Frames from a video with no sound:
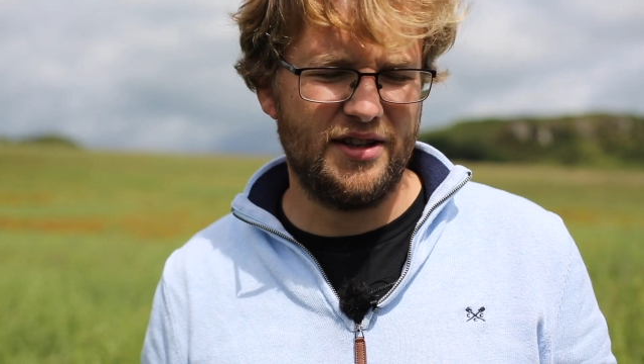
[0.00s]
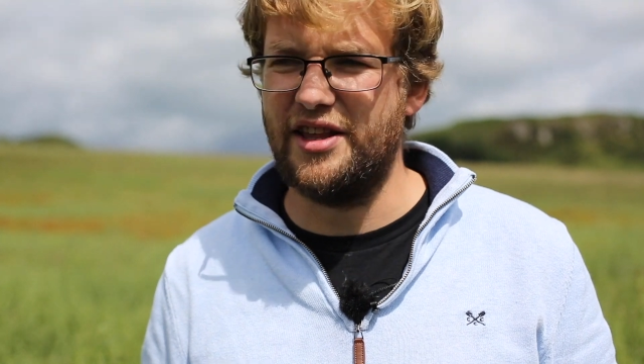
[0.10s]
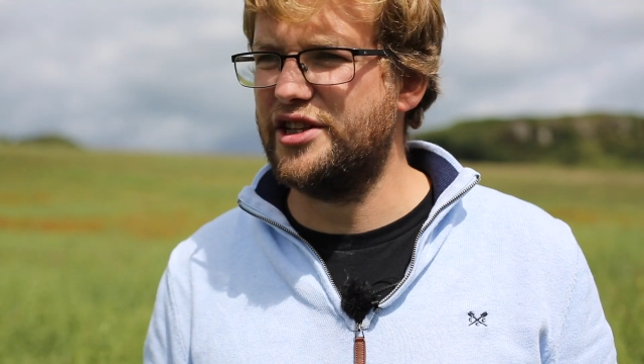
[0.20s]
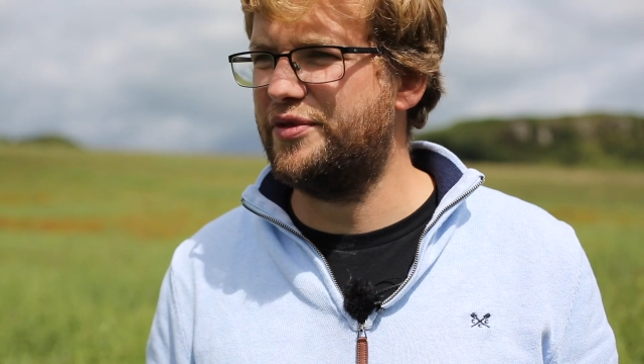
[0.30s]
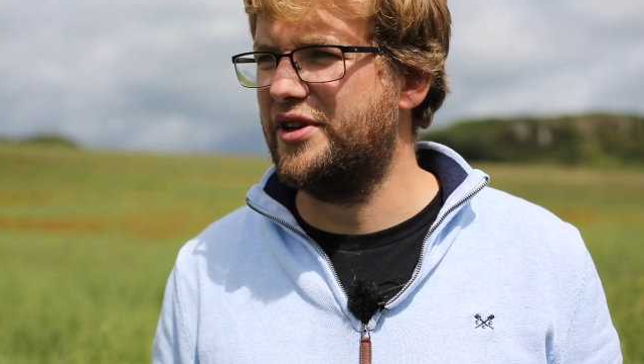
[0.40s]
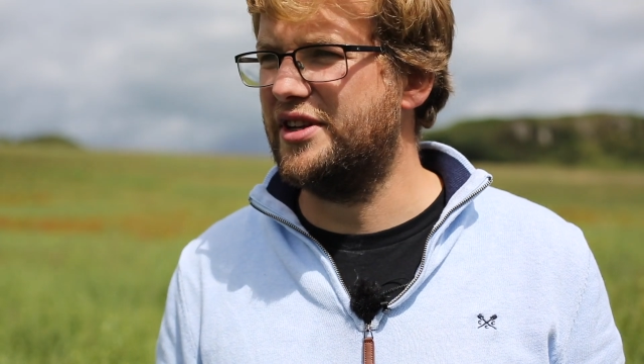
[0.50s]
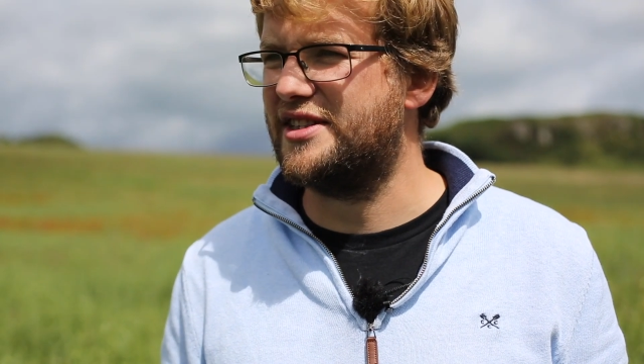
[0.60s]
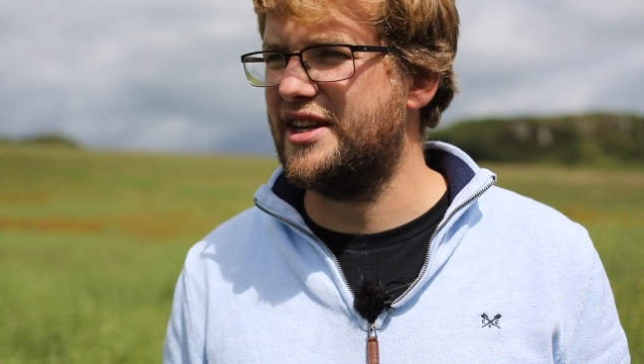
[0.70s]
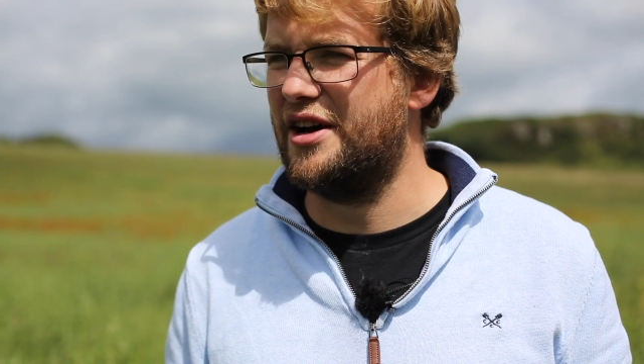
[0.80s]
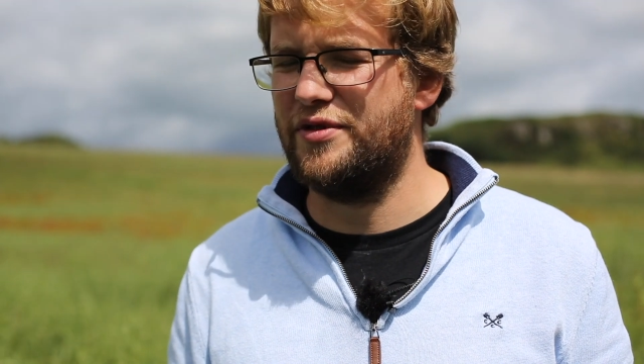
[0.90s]
this field
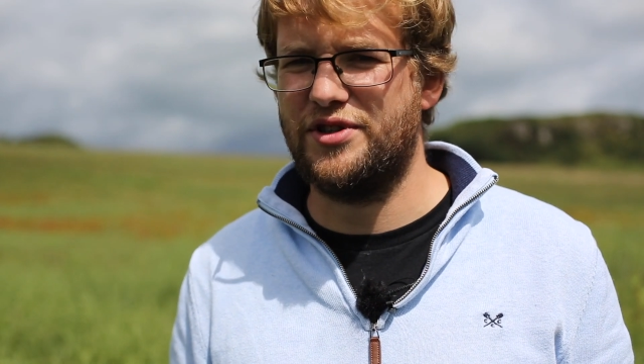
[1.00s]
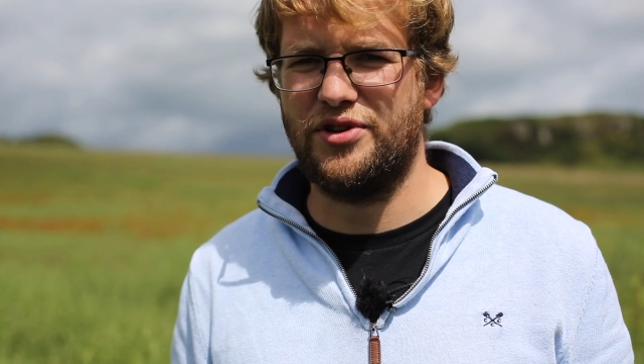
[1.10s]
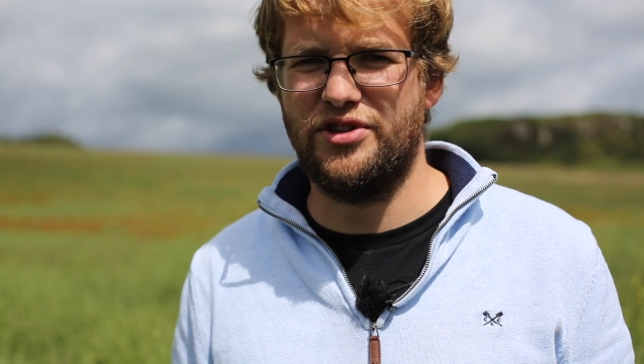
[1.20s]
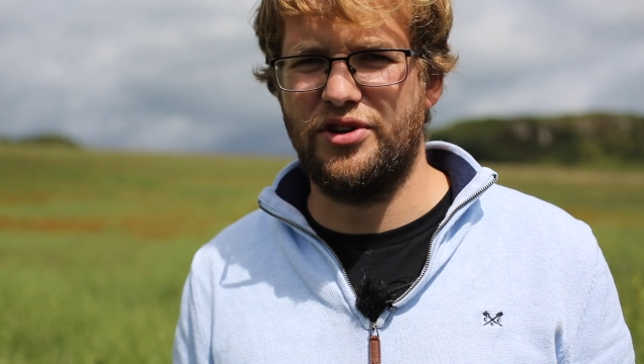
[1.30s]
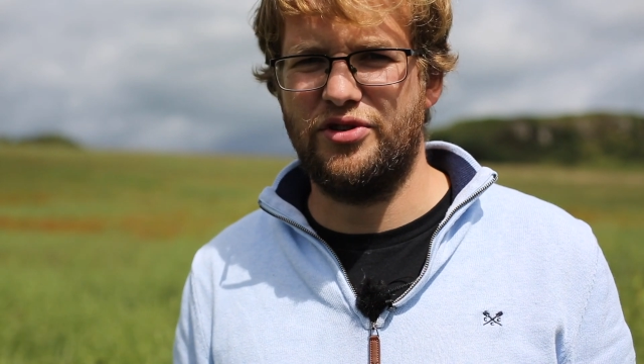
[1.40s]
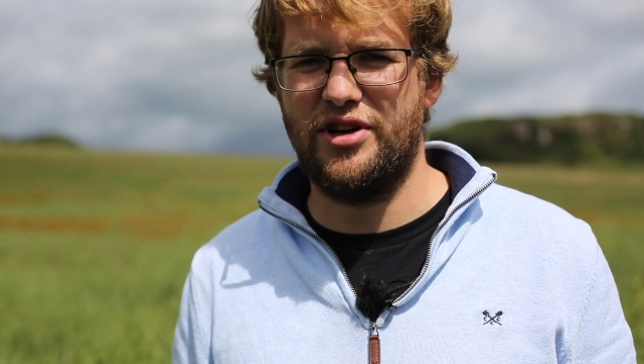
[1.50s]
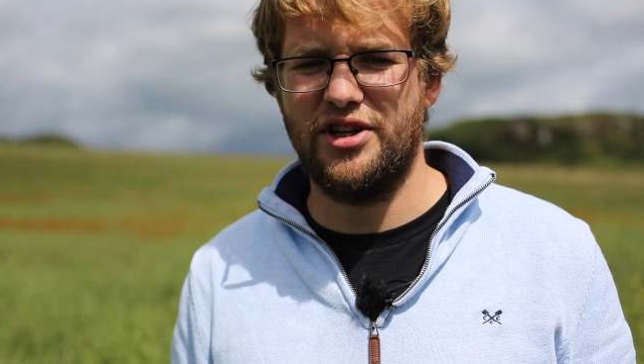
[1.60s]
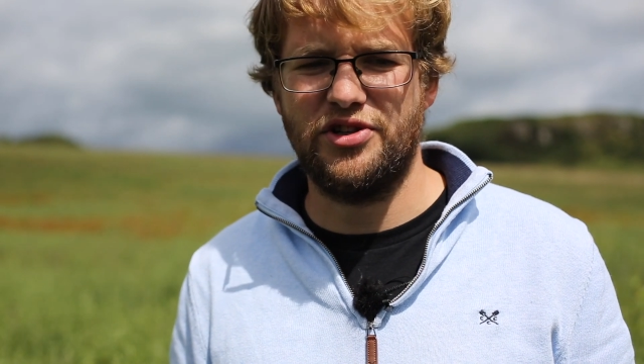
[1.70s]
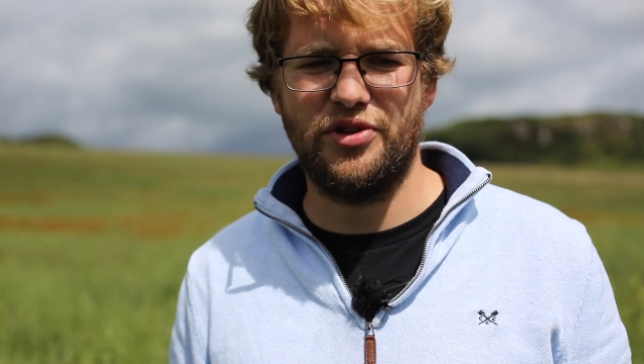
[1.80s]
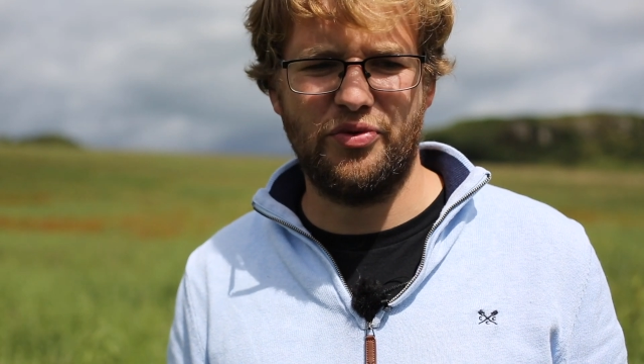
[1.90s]
itself is sort of your
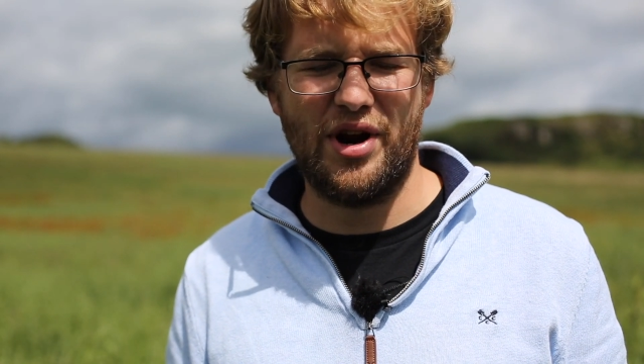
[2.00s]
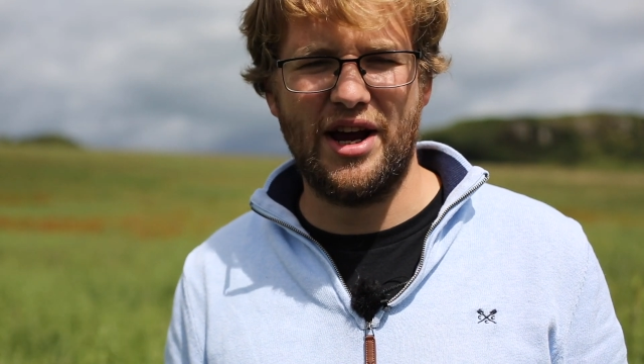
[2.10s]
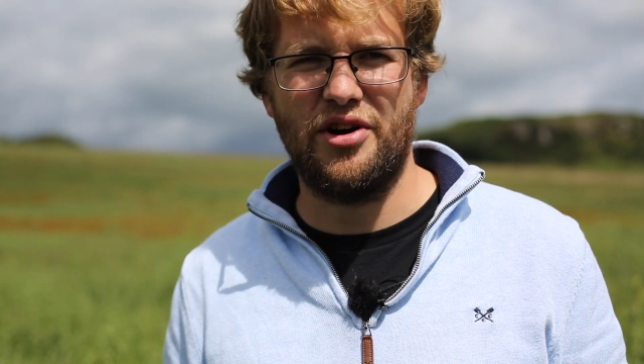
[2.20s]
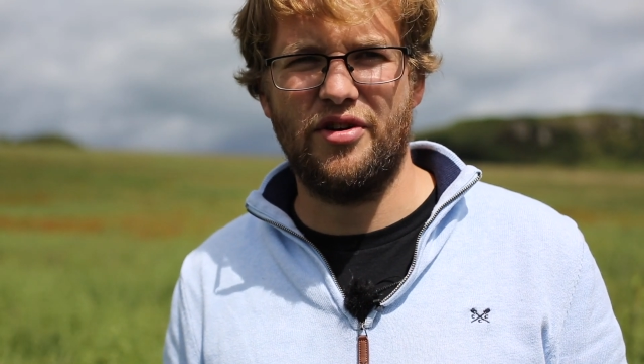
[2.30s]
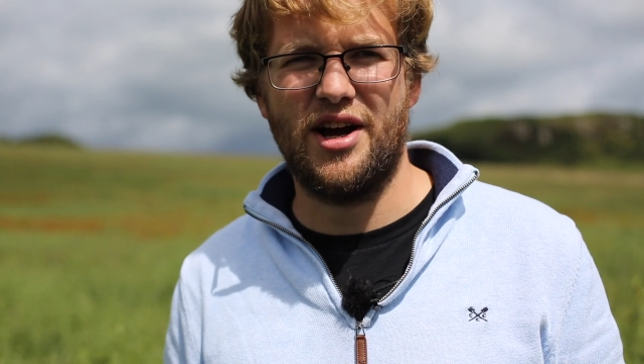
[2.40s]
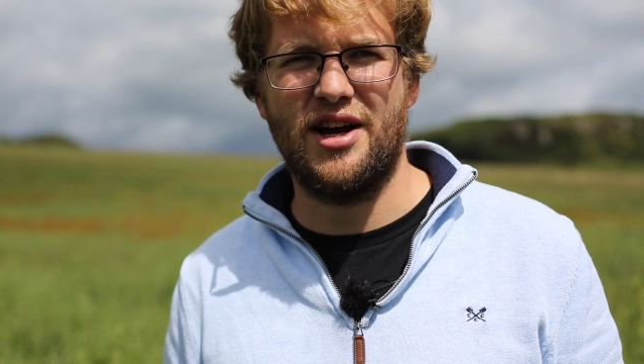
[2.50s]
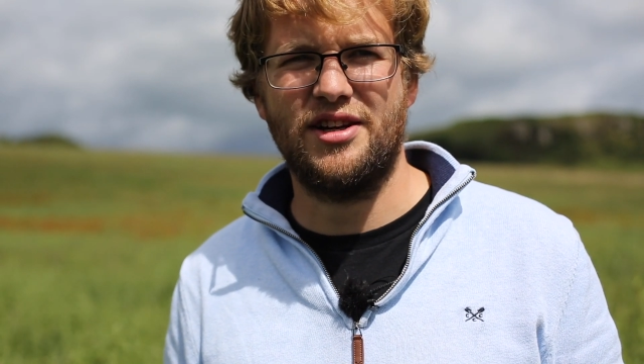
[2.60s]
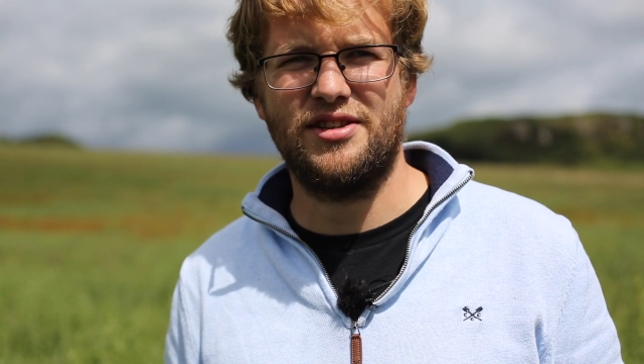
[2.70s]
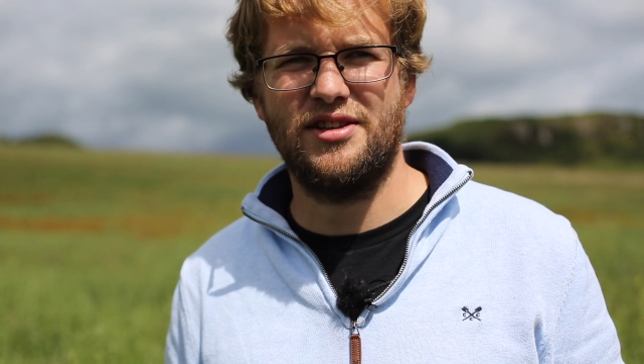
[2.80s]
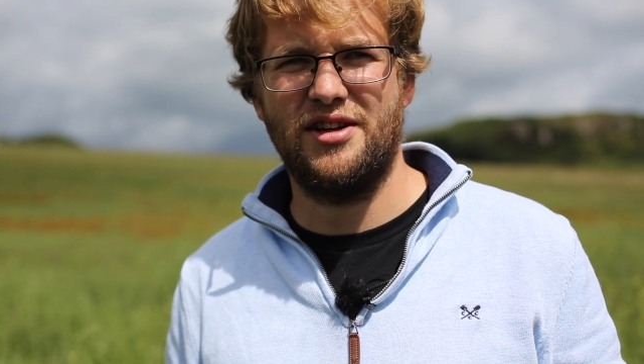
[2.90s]
traditional
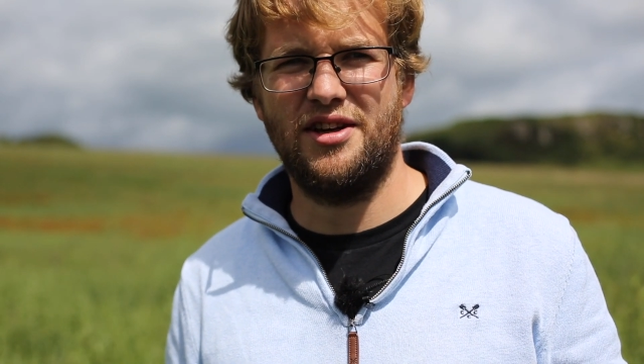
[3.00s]
ryegrass,